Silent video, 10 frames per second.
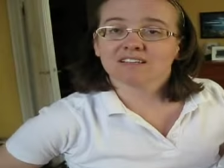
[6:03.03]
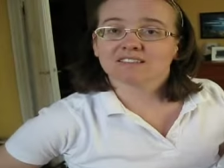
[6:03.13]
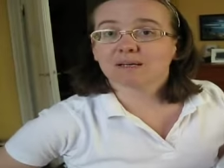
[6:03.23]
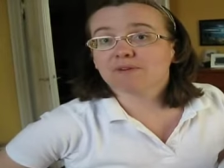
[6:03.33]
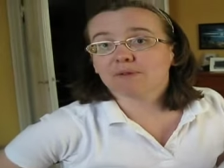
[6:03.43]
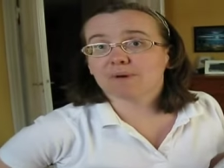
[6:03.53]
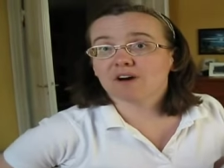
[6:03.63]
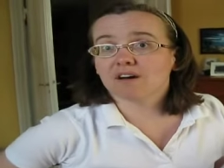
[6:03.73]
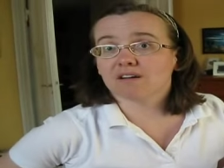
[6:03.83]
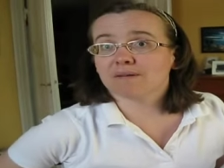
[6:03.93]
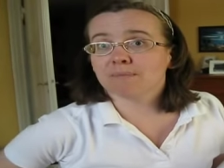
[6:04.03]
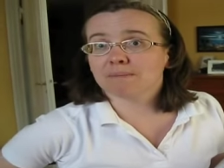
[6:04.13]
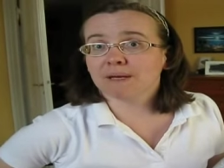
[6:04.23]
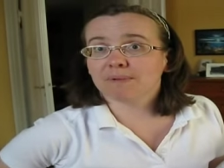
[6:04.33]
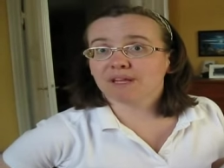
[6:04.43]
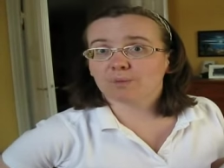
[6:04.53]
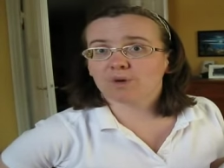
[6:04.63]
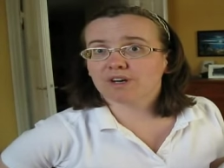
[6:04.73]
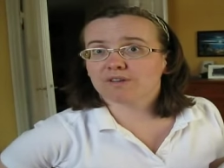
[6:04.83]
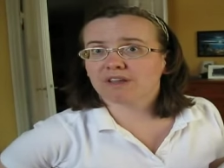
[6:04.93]
Some of them are, maybe they
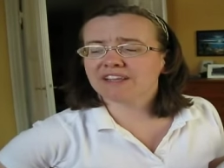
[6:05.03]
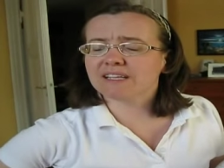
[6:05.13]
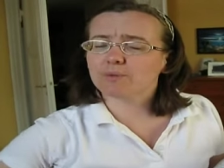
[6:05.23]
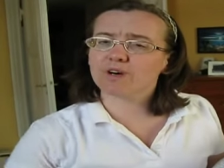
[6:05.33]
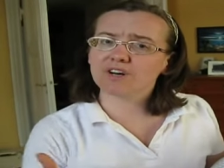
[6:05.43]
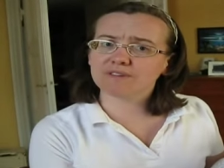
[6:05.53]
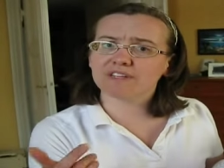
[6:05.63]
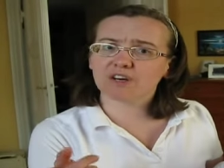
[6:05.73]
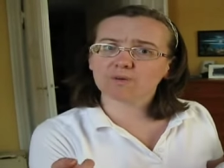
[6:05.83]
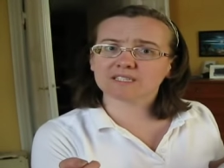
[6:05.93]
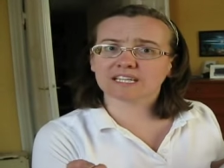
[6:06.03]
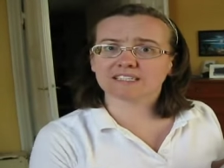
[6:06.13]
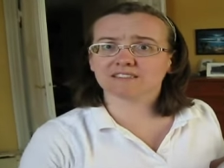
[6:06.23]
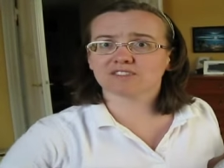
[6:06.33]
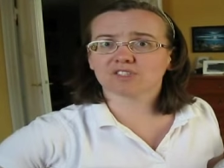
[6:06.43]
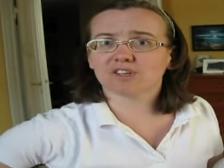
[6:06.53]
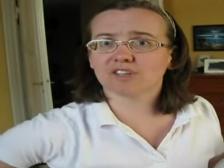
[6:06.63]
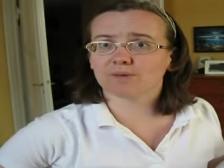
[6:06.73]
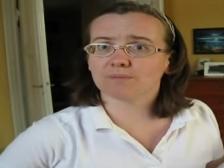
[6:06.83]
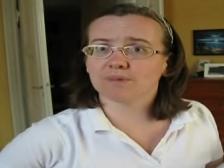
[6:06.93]
were. I think they were in the olden days in
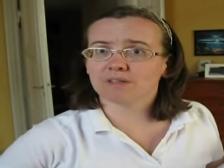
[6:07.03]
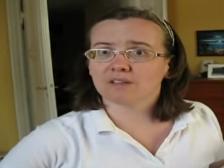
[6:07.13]
Stockholm.